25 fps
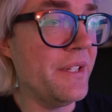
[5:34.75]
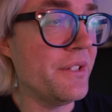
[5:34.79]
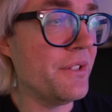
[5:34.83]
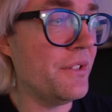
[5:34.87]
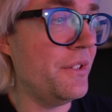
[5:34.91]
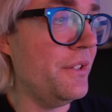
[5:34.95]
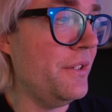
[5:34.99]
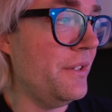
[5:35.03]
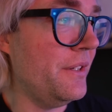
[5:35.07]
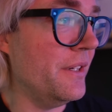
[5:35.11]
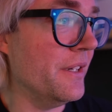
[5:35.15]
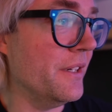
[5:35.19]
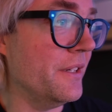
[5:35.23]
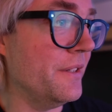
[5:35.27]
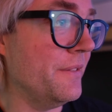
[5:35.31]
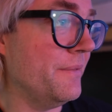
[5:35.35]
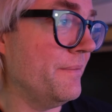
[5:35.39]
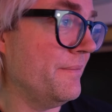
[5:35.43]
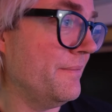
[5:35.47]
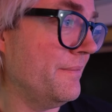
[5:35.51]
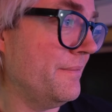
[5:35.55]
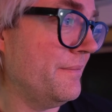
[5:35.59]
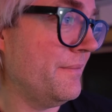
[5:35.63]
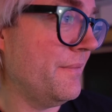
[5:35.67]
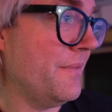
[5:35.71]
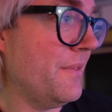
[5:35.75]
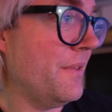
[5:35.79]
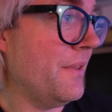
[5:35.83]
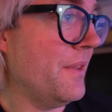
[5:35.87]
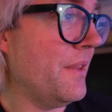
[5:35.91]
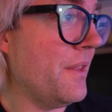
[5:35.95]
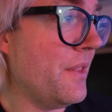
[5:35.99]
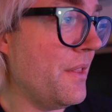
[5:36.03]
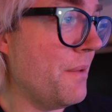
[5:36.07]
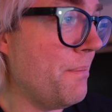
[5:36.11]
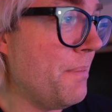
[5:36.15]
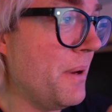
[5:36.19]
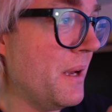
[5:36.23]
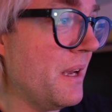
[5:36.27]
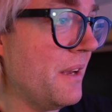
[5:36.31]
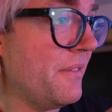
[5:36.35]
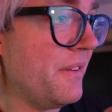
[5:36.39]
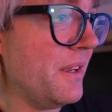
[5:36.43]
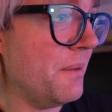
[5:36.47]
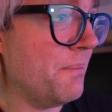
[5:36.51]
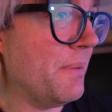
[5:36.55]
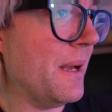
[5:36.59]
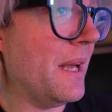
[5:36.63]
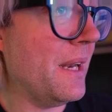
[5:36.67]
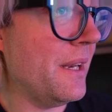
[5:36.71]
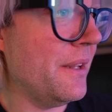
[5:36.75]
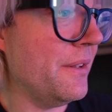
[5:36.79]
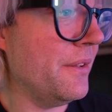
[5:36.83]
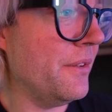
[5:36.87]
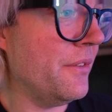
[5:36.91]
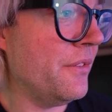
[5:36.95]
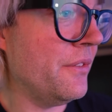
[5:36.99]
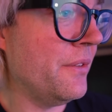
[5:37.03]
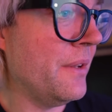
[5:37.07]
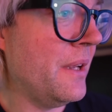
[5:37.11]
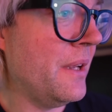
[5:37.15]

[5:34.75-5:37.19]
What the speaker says: studio, the perfect balance.